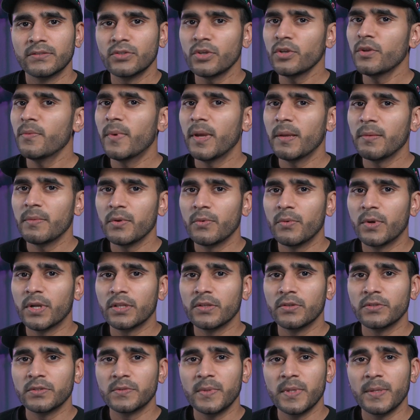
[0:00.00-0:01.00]
So you might be one of
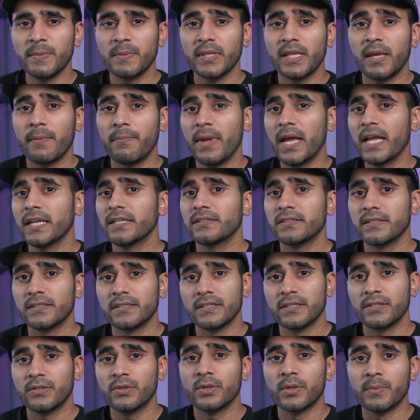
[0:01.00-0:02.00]
those people that managed to
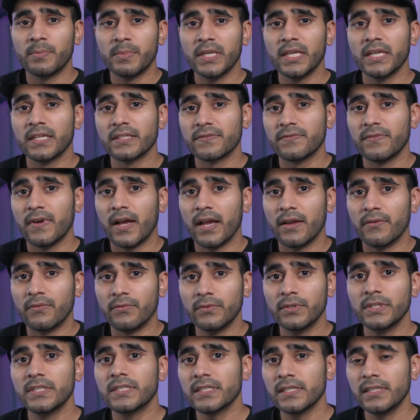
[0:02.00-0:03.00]
secure a PS5
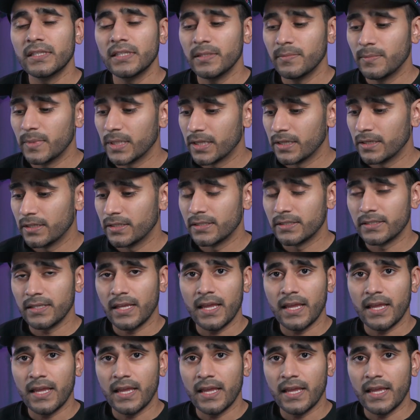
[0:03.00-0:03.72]
recently because